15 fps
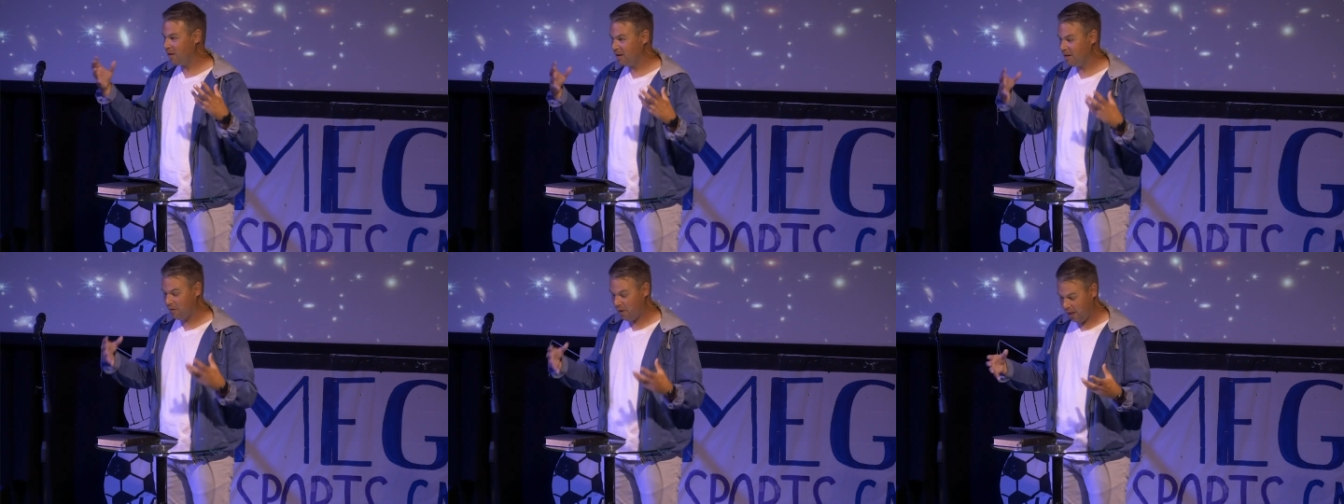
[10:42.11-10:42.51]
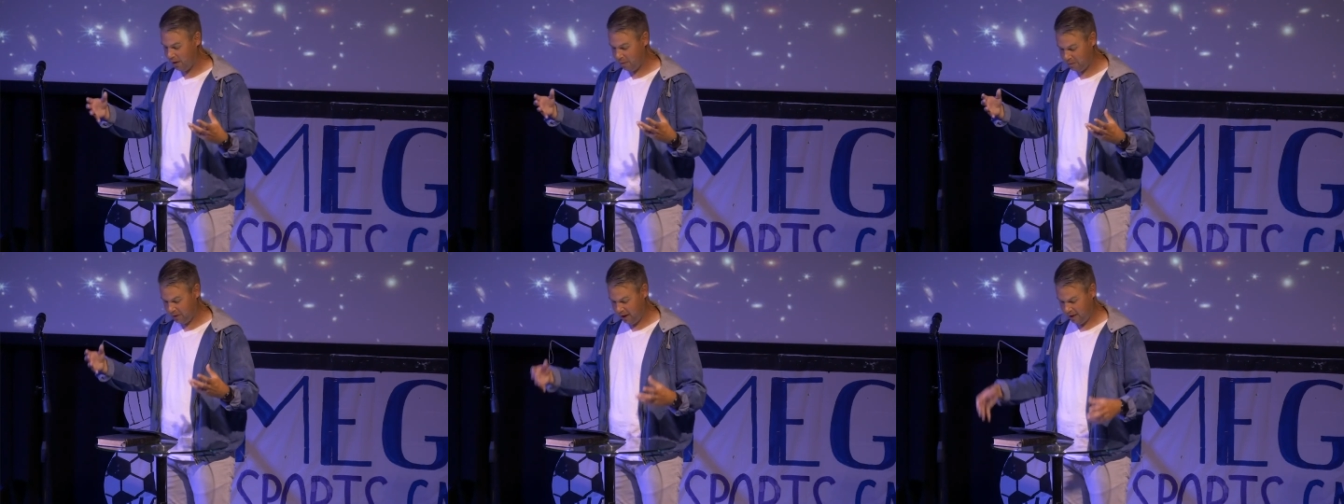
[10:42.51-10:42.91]
and
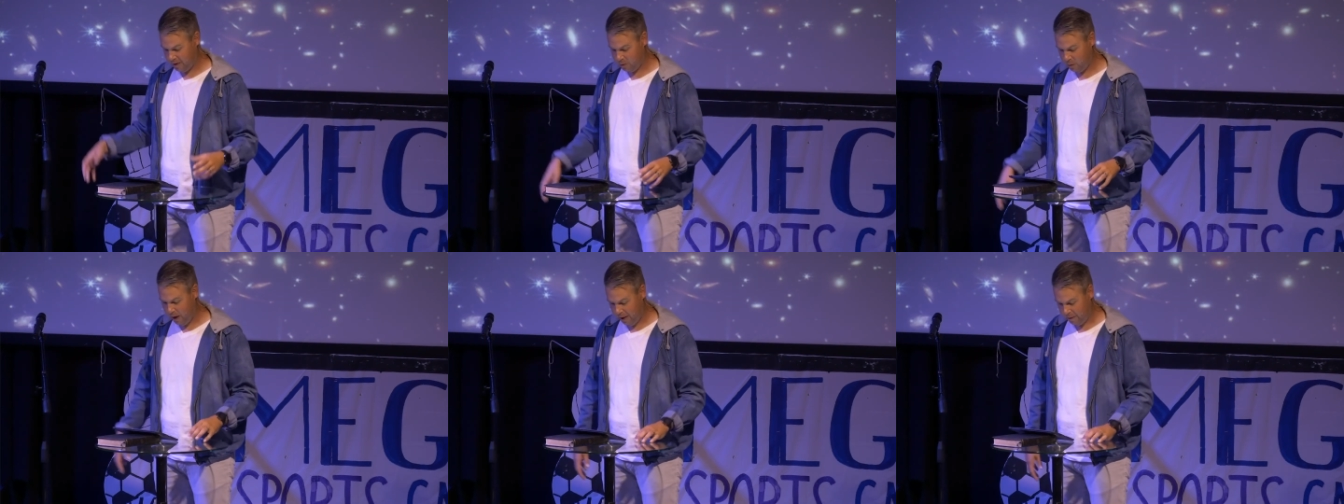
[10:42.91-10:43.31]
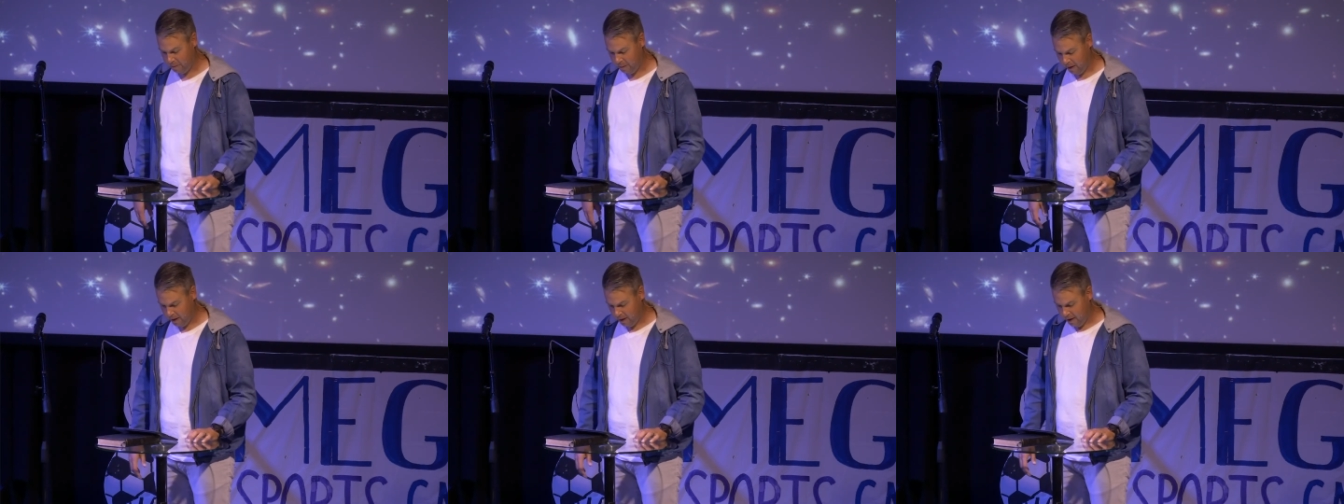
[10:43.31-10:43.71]
developed as well?
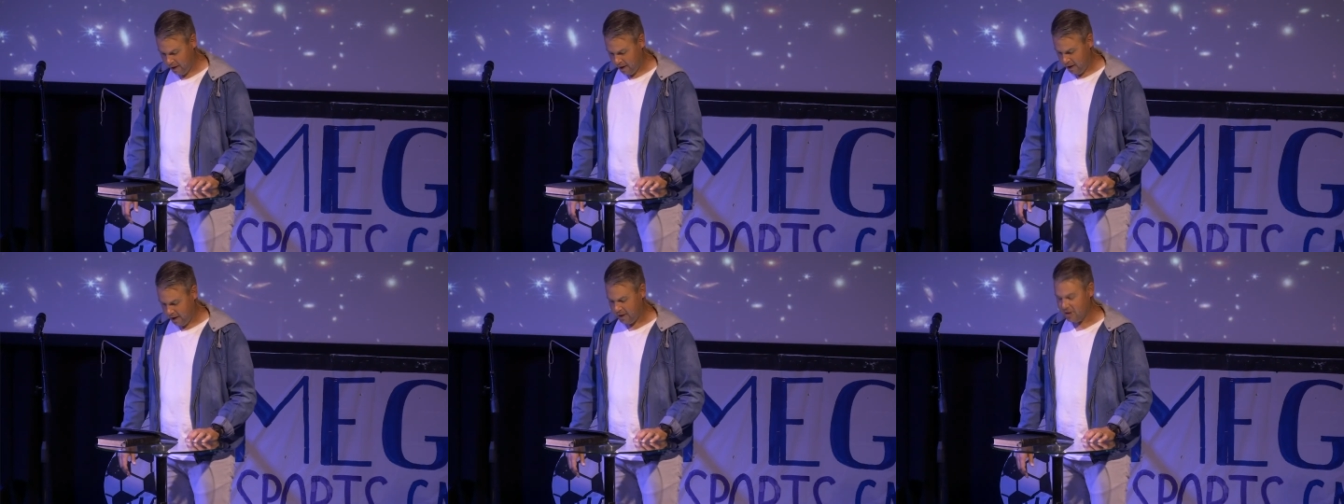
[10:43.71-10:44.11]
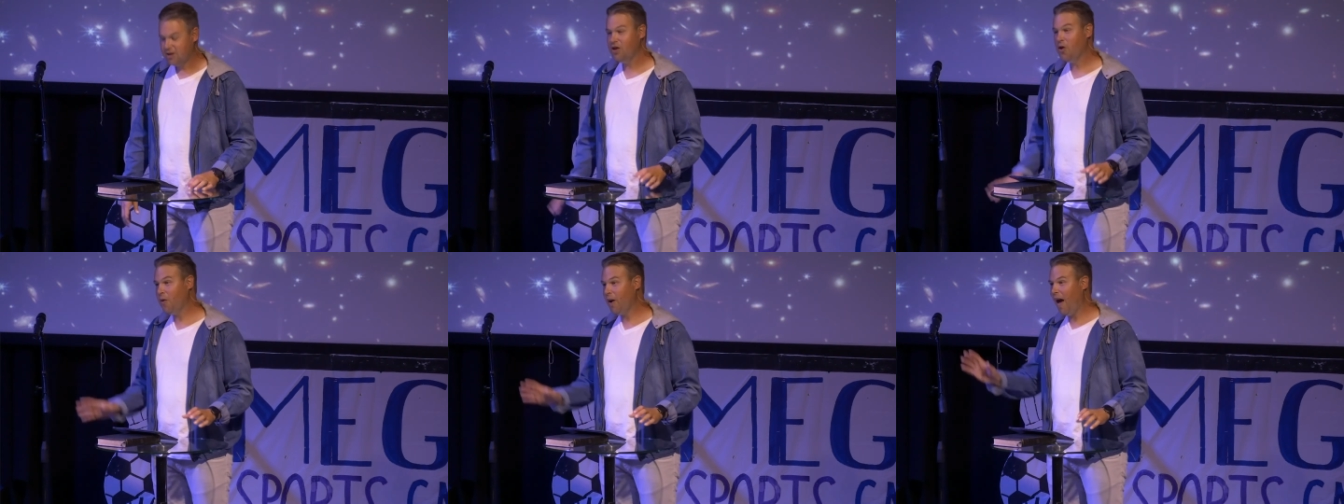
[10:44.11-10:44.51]
Do
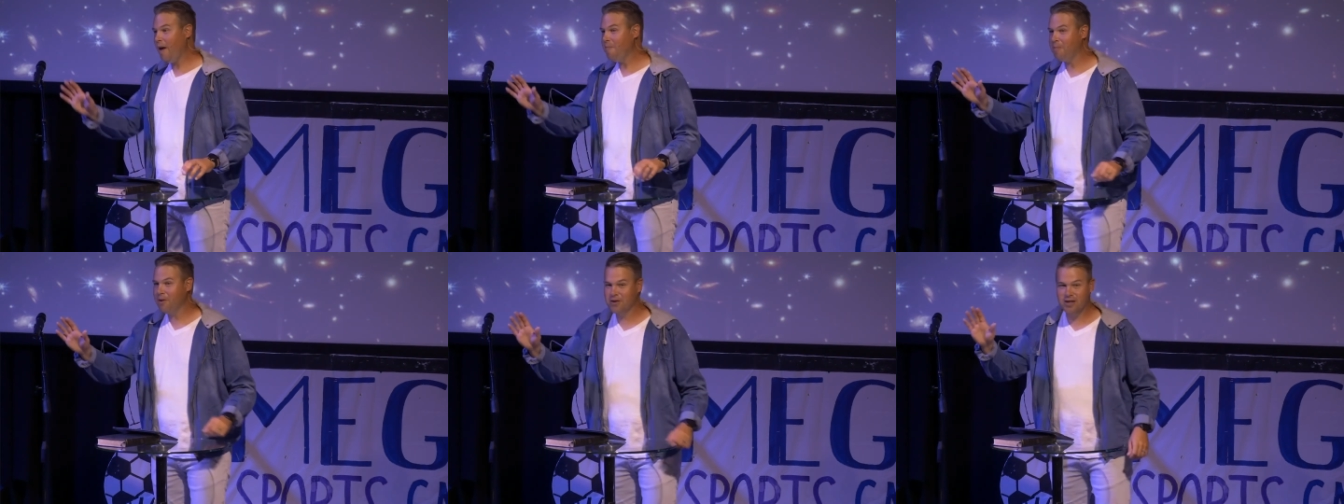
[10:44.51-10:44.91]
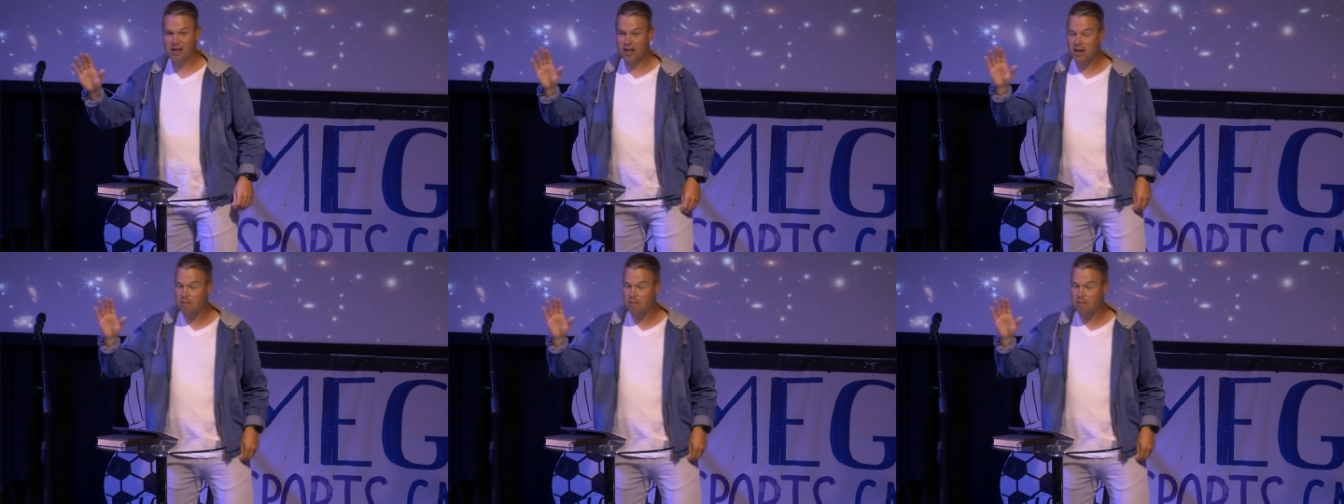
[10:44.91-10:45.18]
you know what I personally